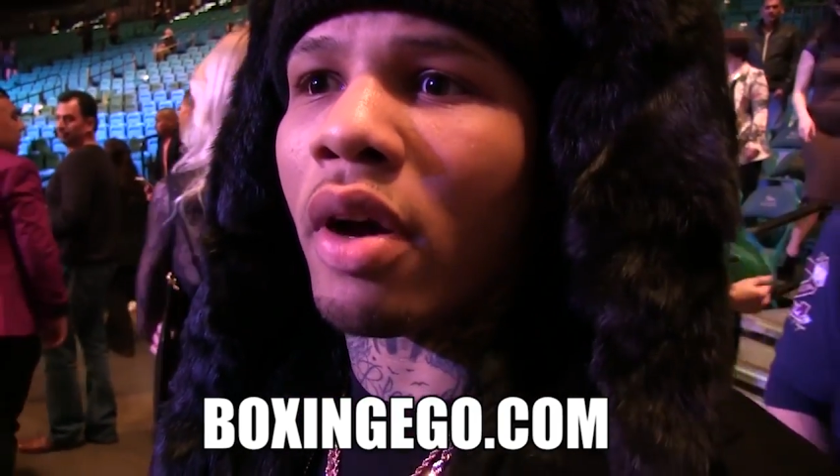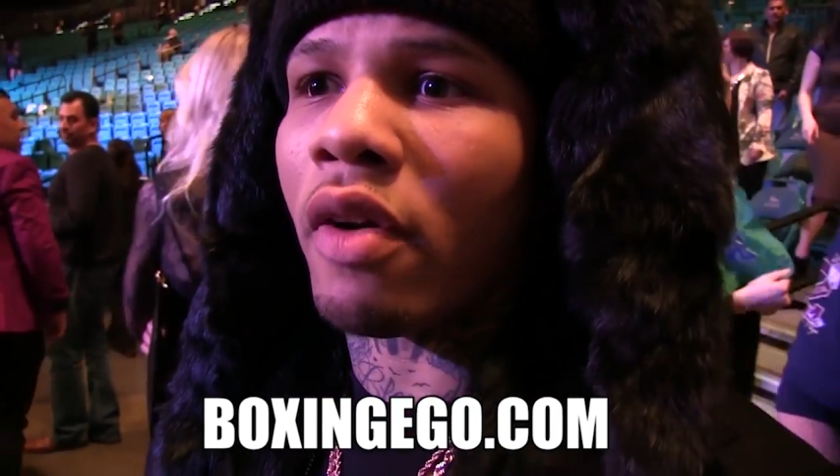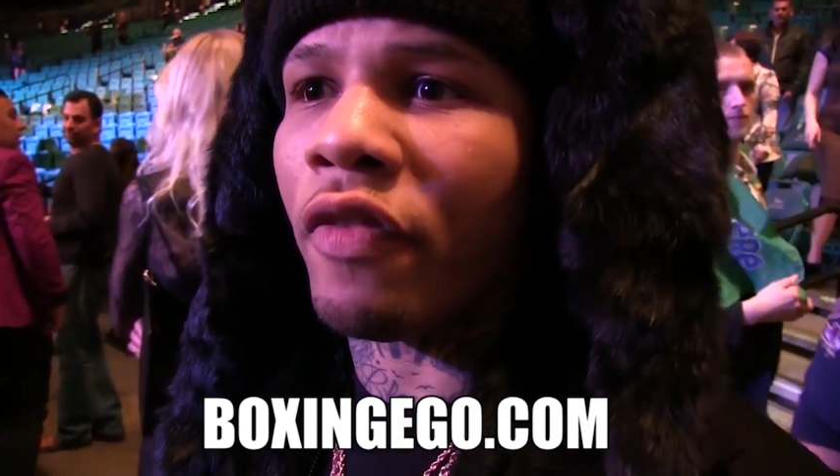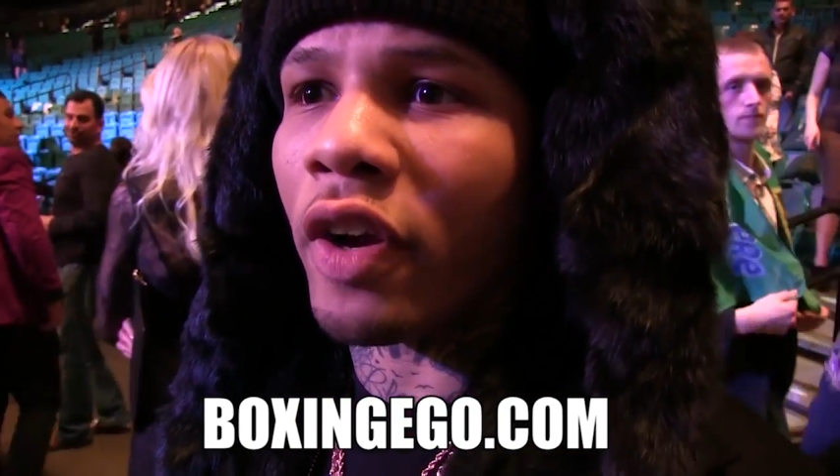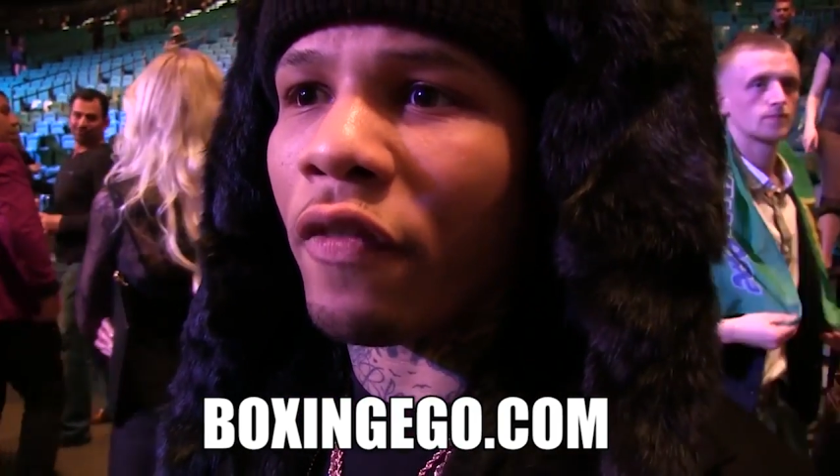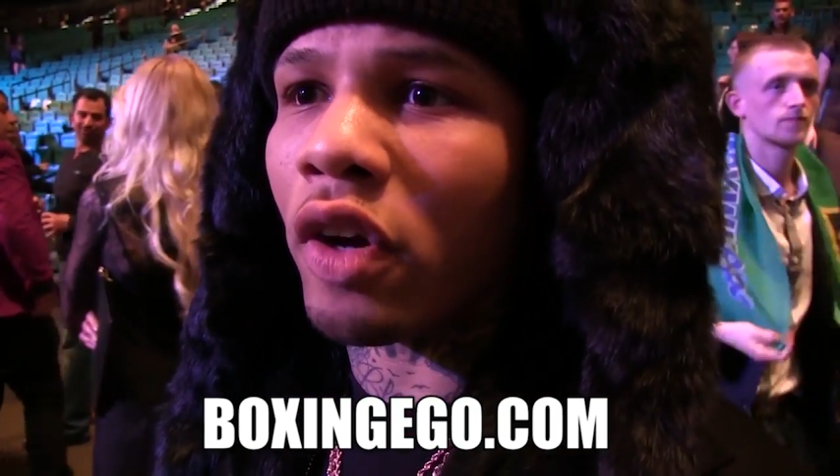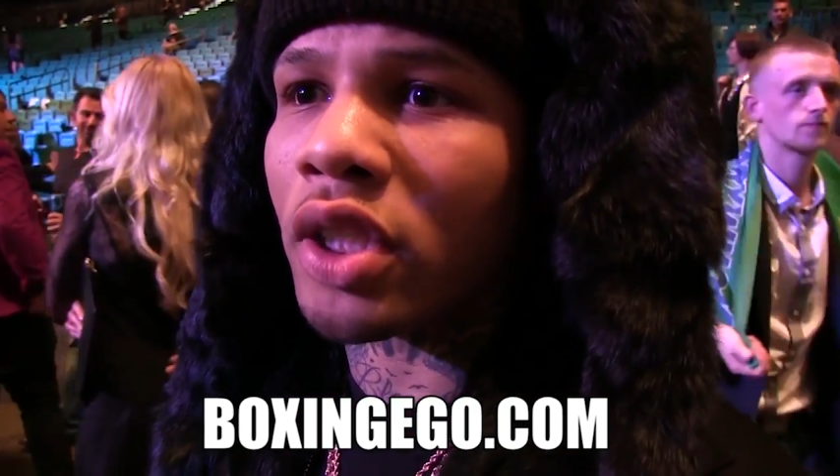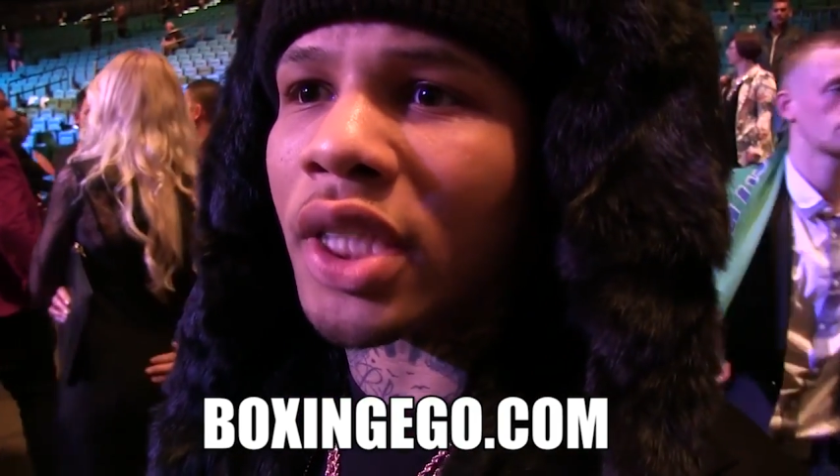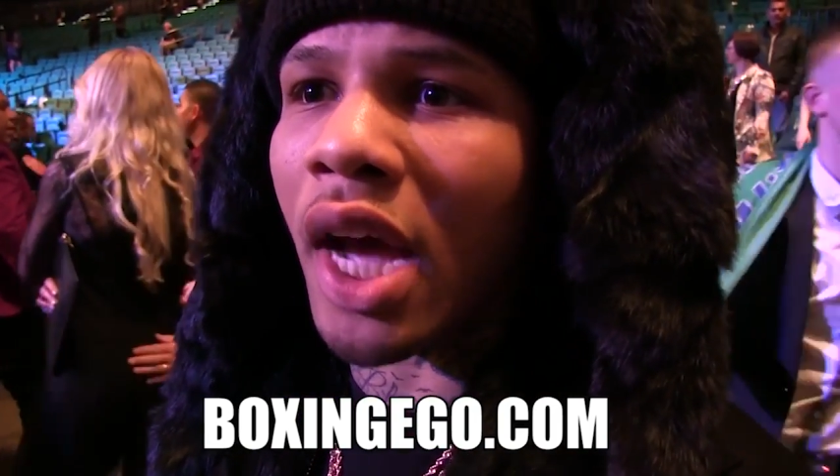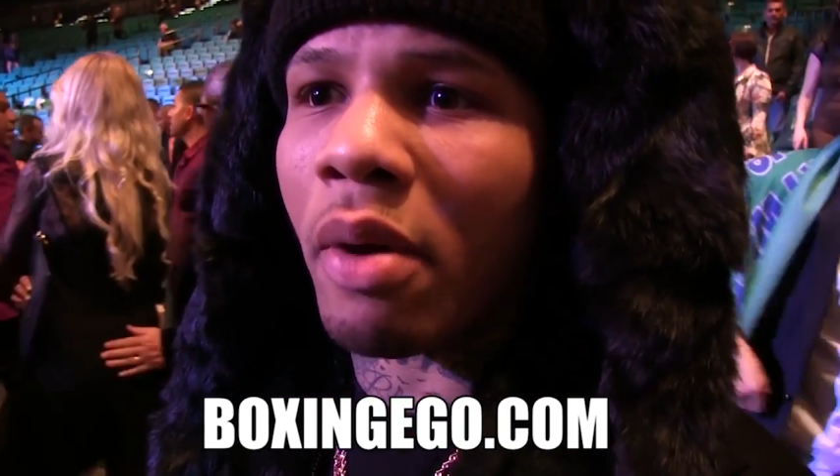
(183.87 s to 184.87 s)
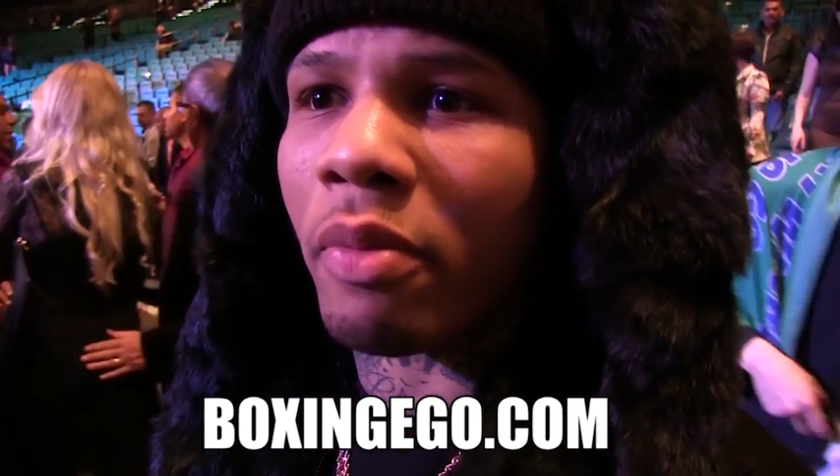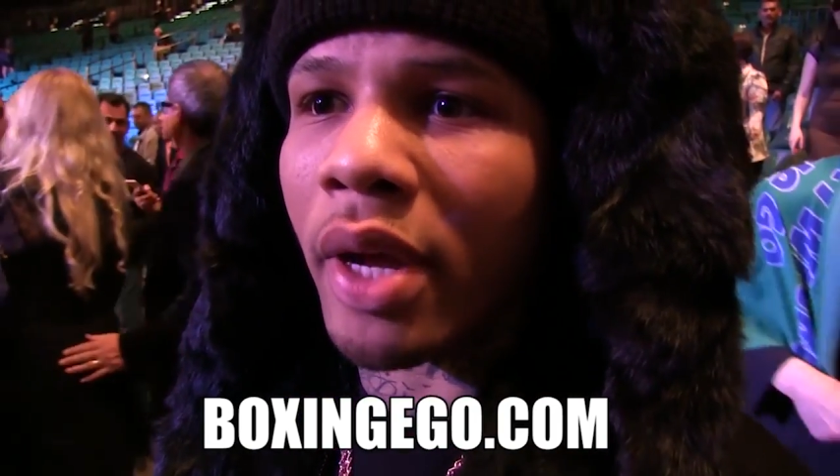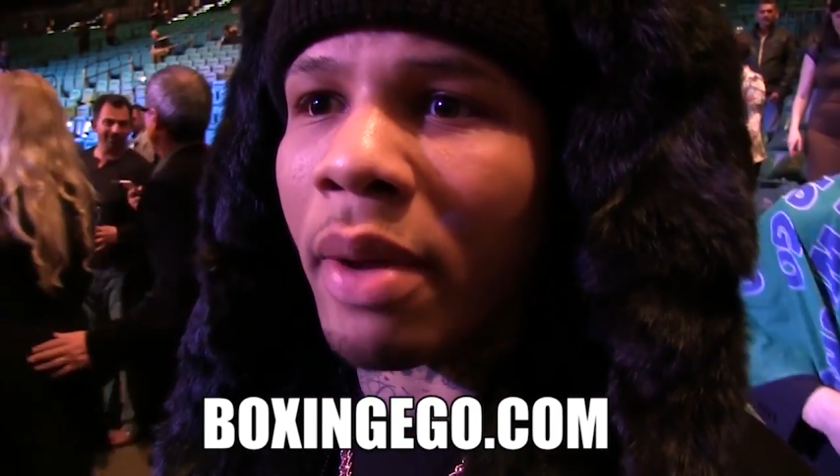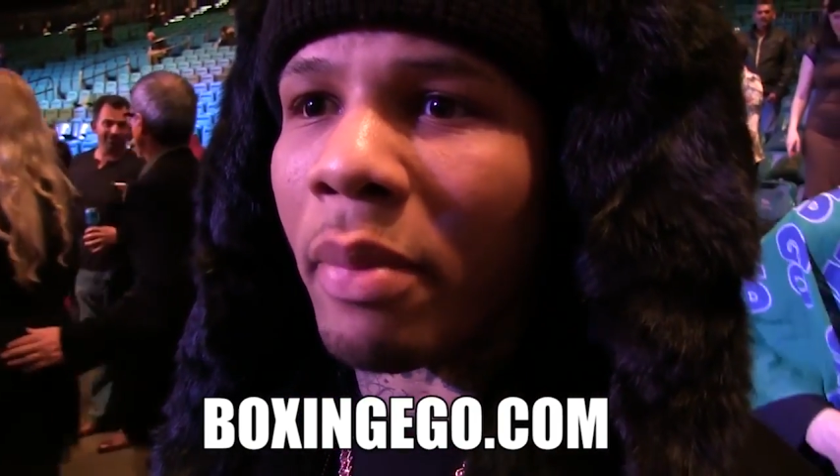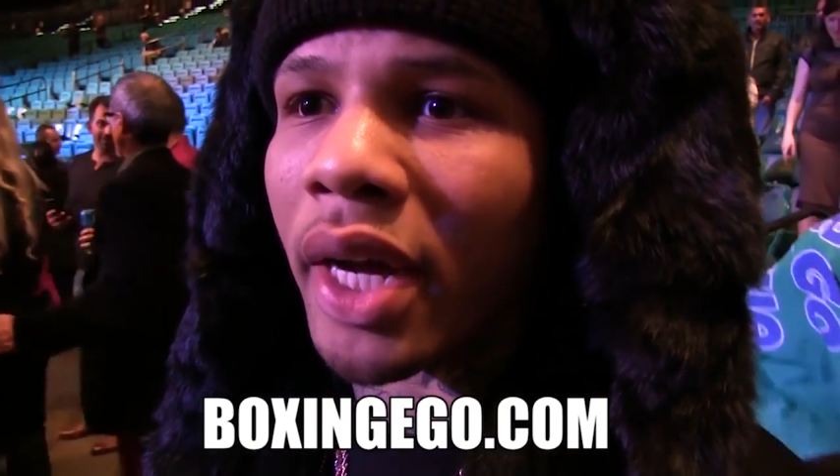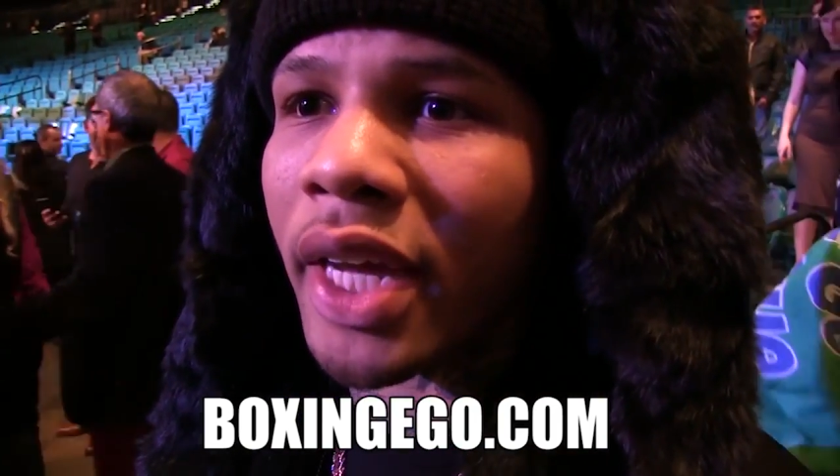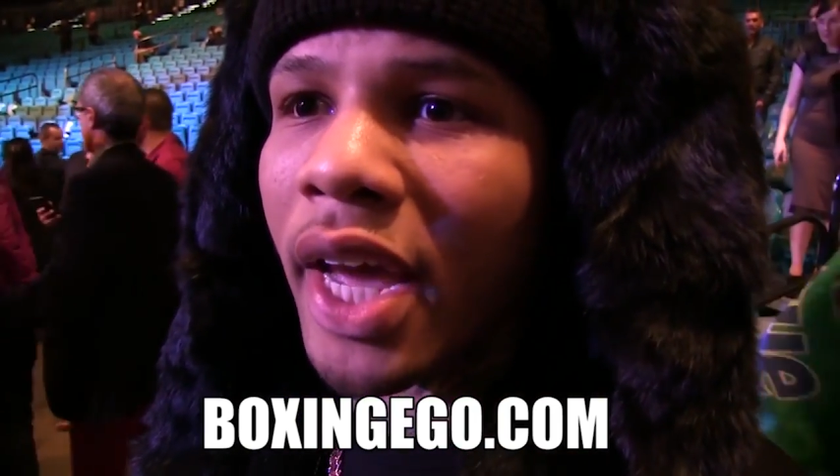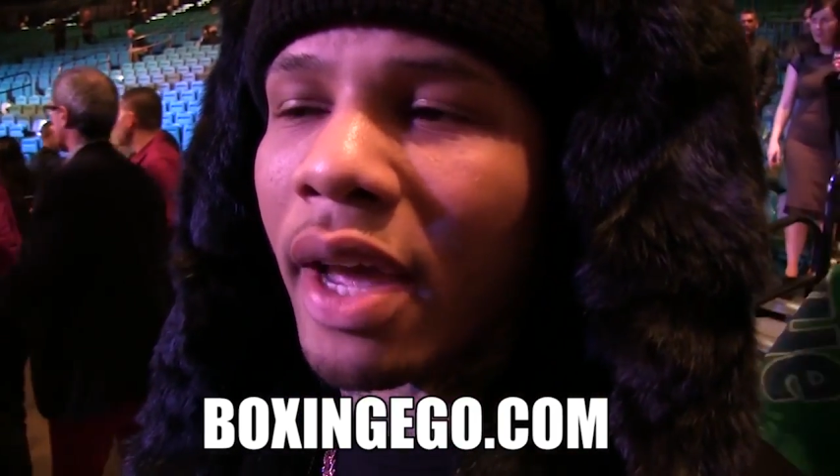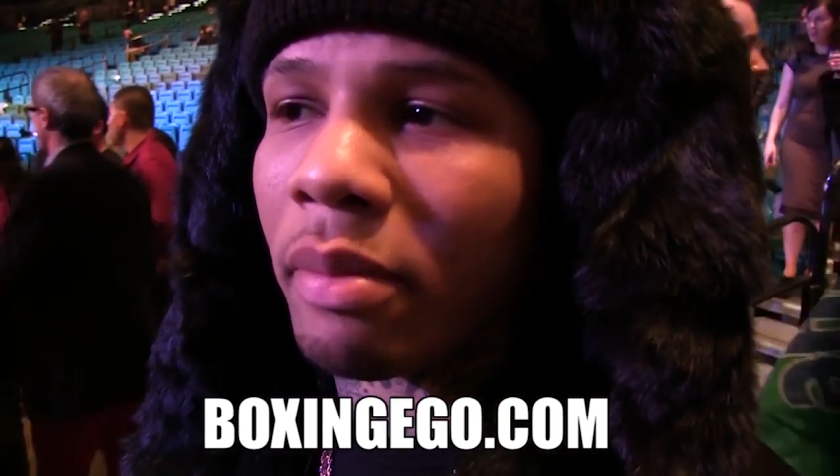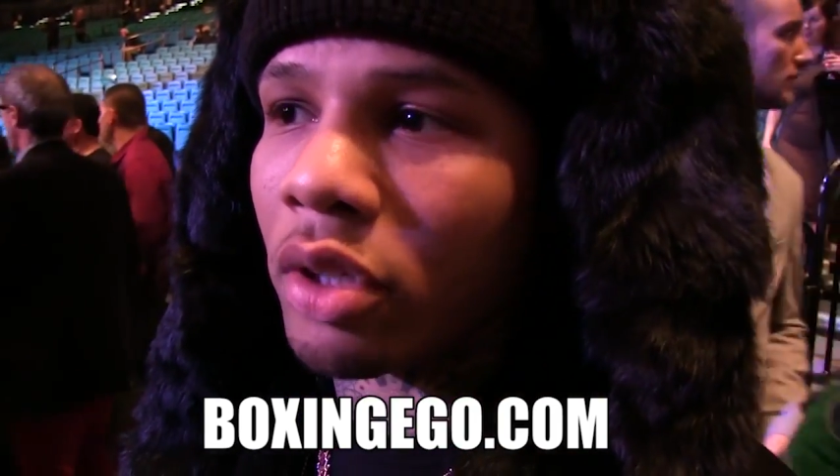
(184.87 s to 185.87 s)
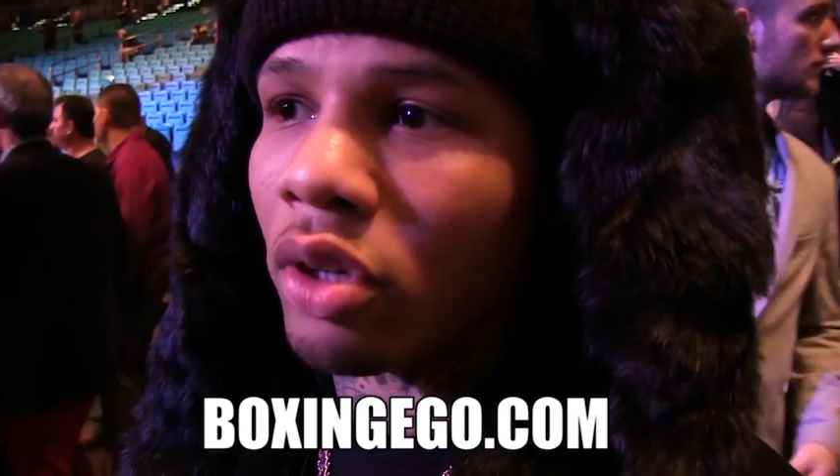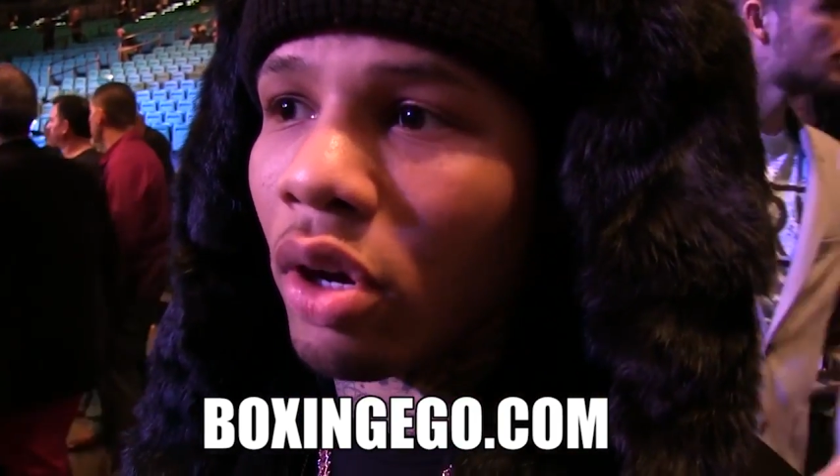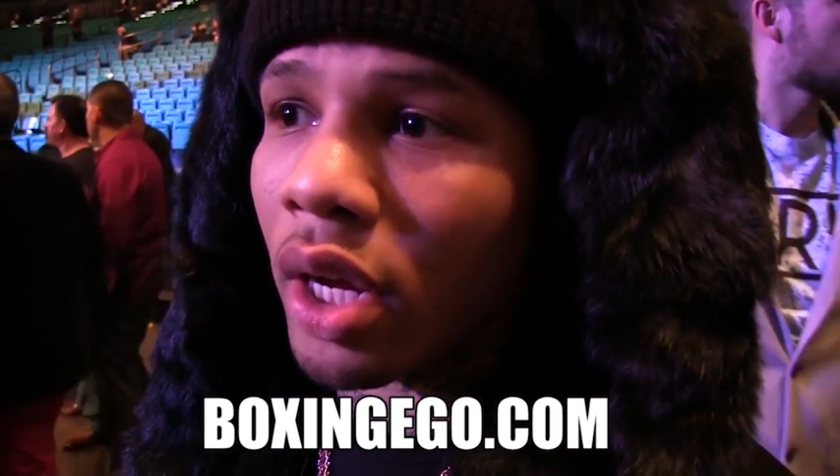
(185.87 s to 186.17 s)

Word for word: fight Tank Davis. They both have power.